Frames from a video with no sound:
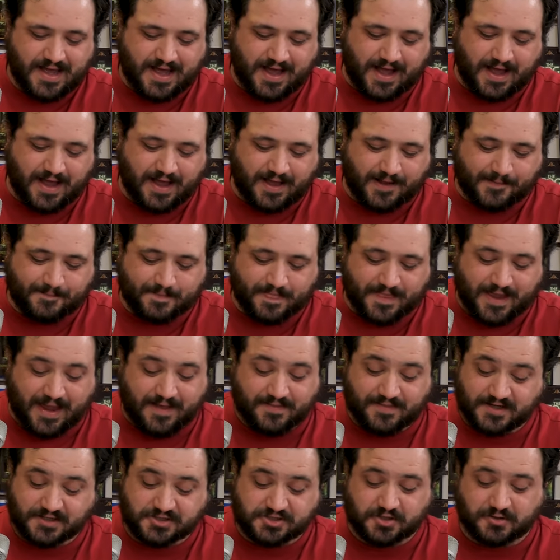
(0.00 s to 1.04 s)
Um,
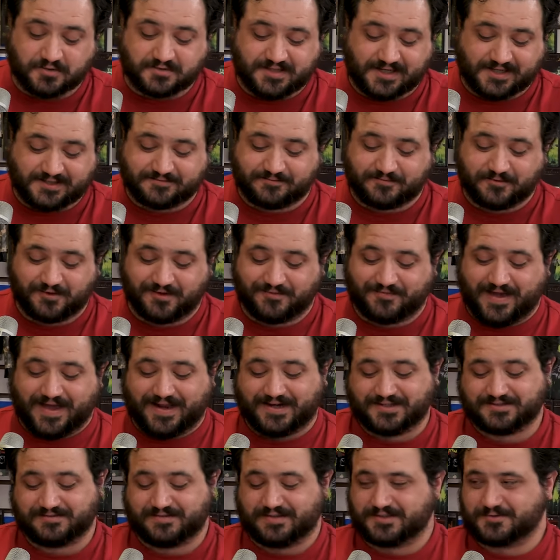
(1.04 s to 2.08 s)
and this show takes full
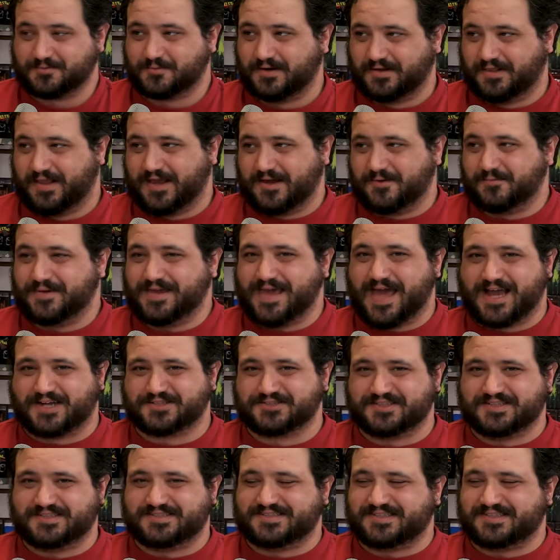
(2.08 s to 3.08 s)
advantage of this, where like we actually